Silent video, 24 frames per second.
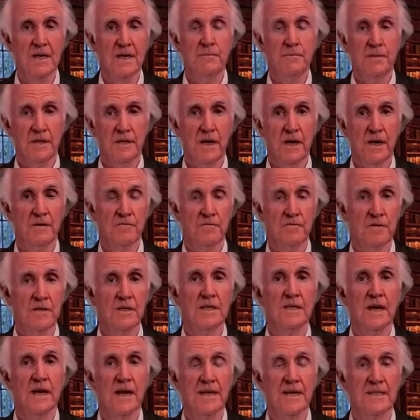but I'd really
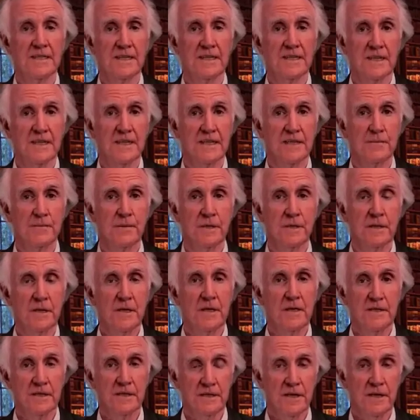like to keep
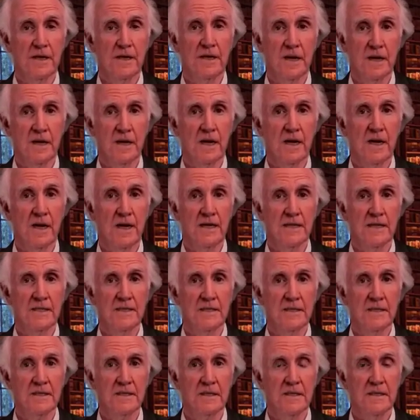the
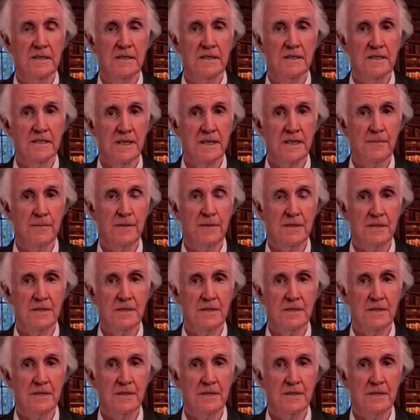non-aligned summit